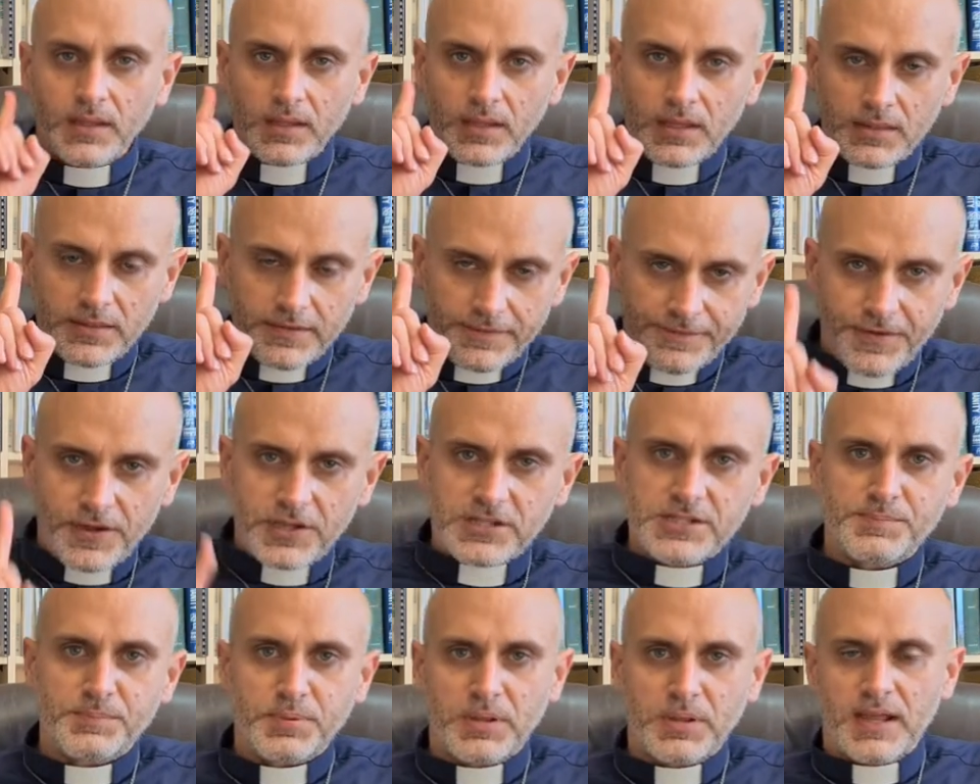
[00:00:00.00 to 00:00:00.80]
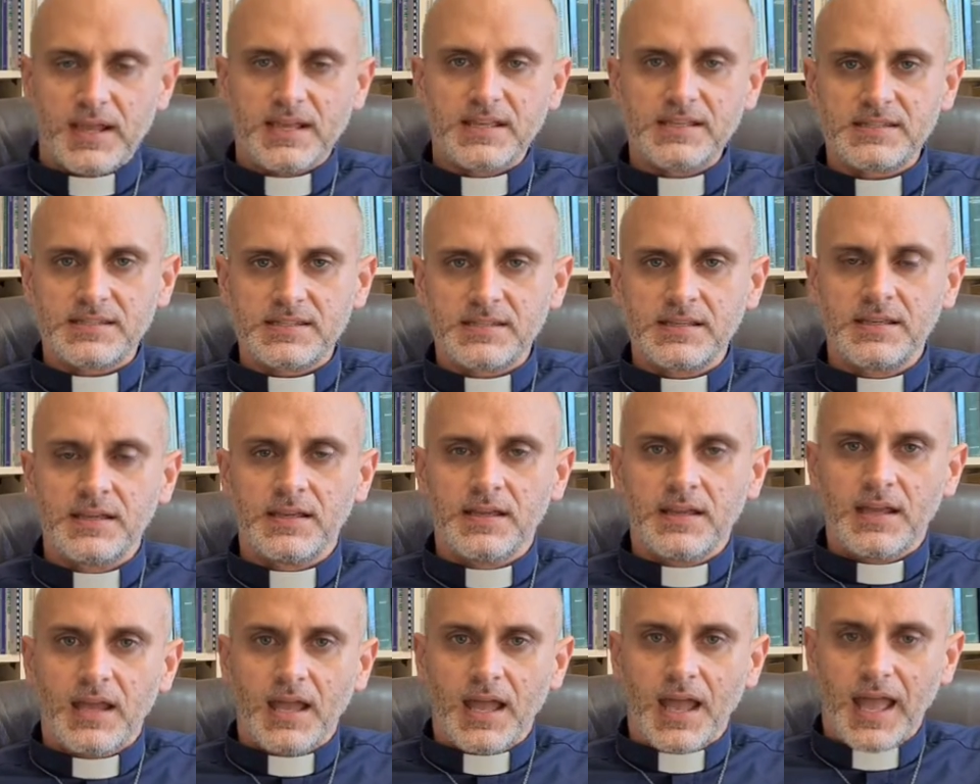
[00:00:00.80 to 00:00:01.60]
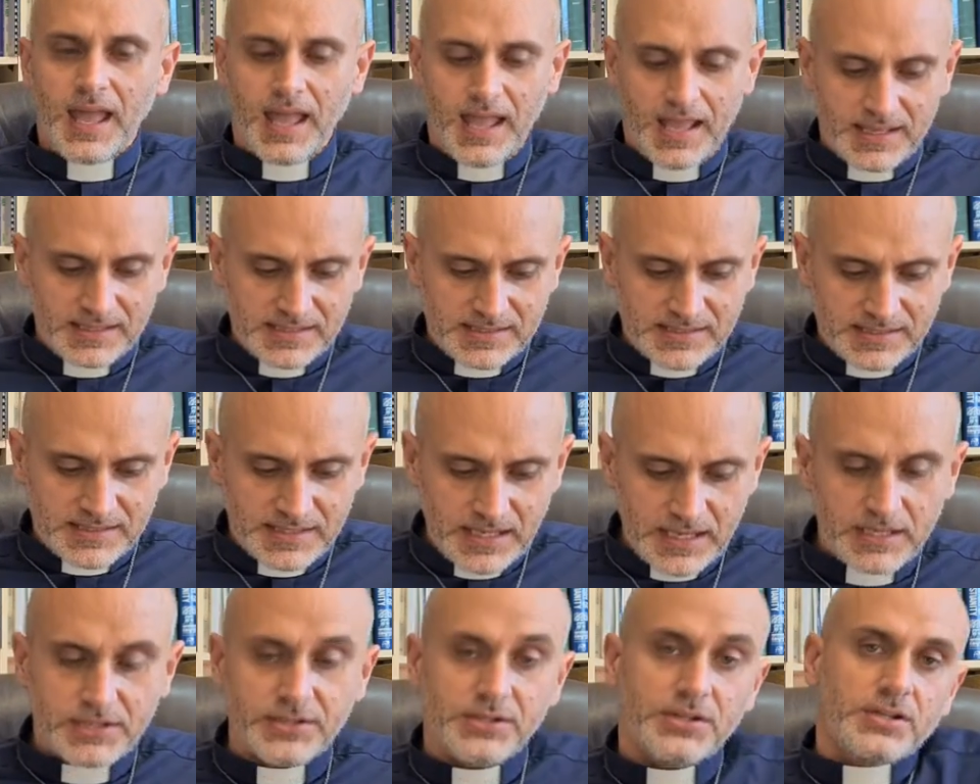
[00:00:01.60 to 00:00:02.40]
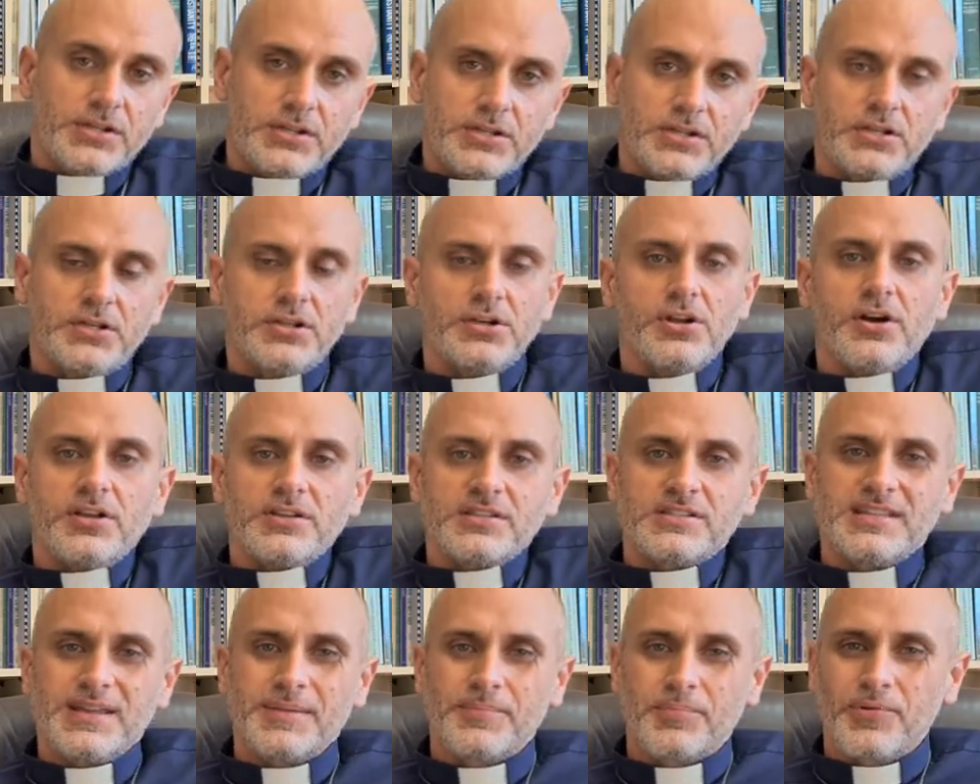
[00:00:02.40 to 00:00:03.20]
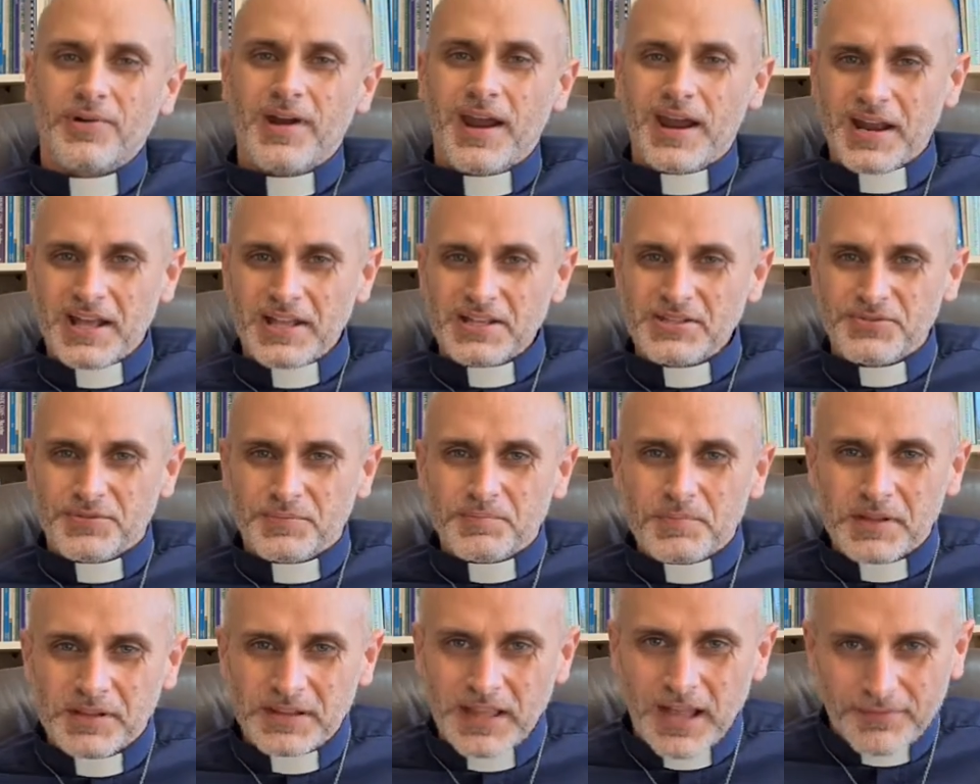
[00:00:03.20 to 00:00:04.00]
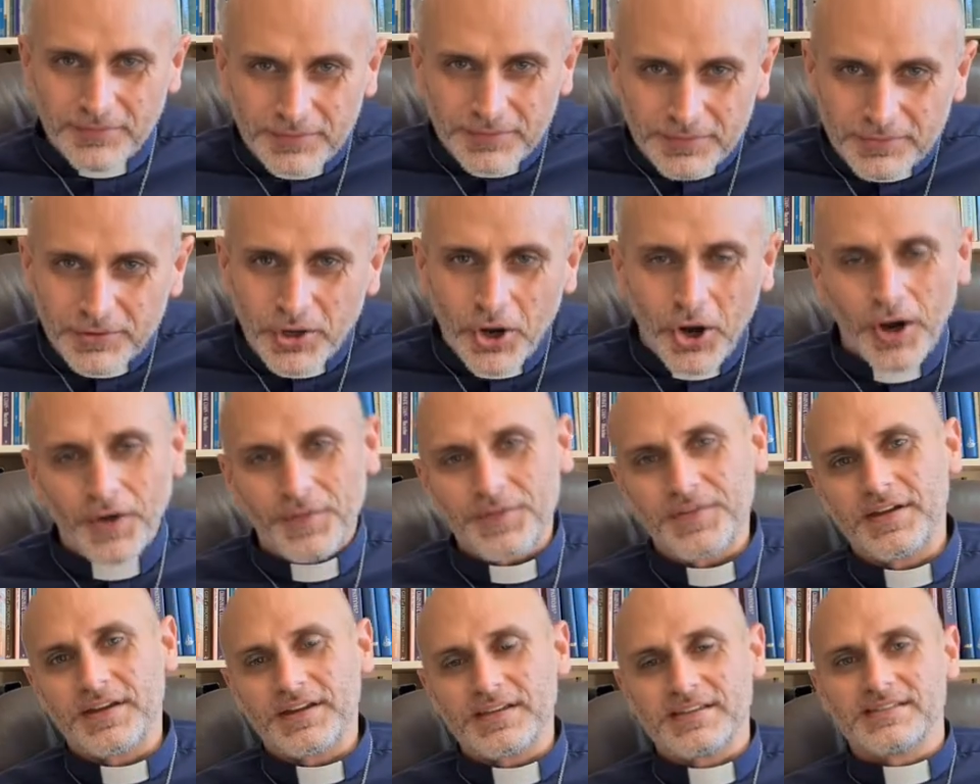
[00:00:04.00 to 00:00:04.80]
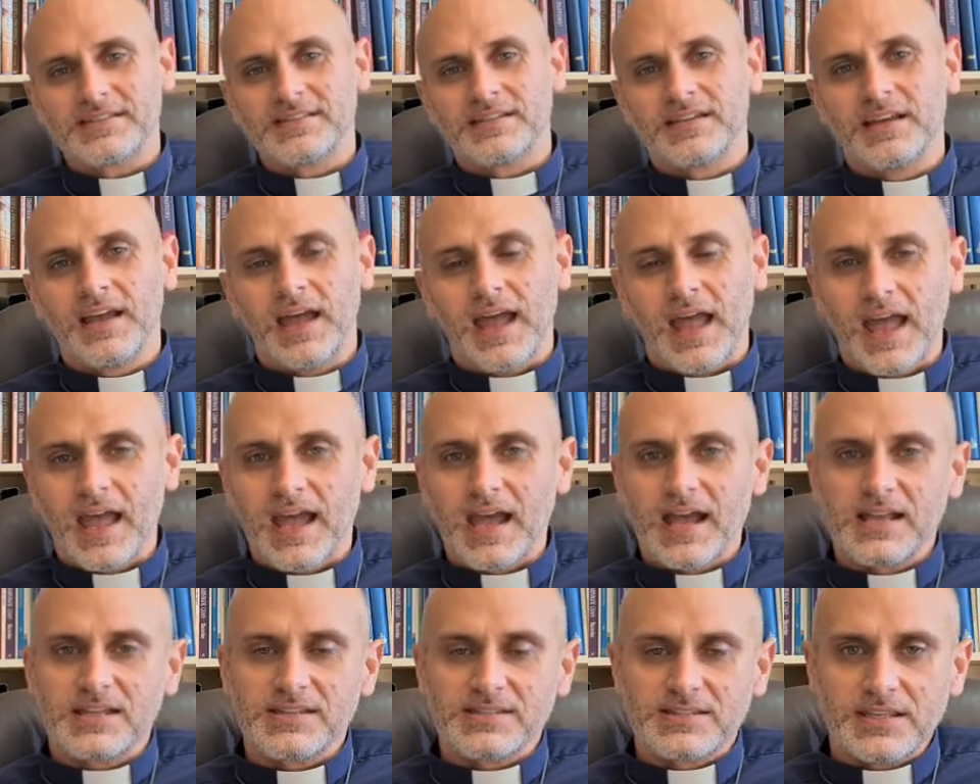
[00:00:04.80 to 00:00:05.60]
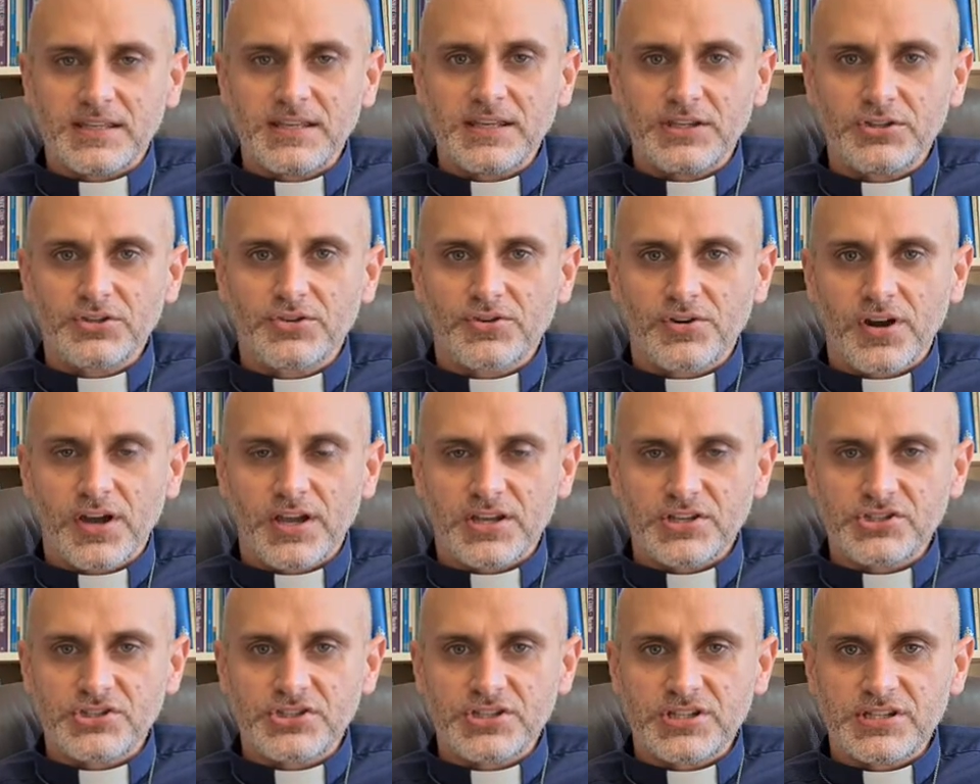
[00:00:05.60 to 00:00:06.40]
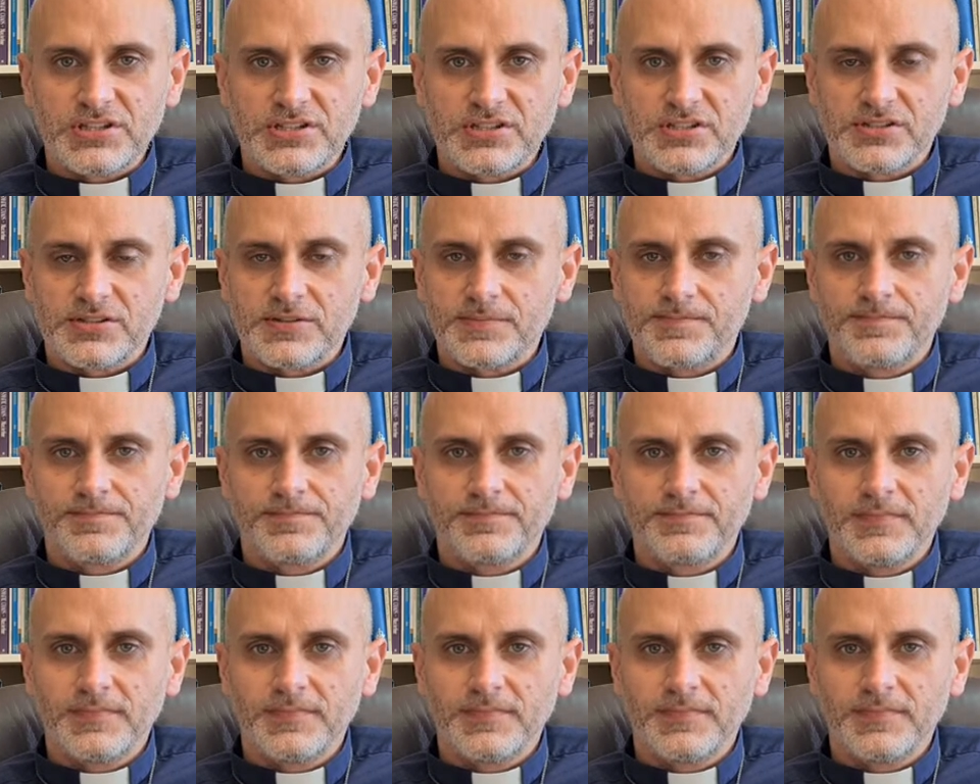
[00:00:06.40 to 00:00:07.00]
In the first place, our sin cannot separate us from the love of God that is ours in Christ Jesus.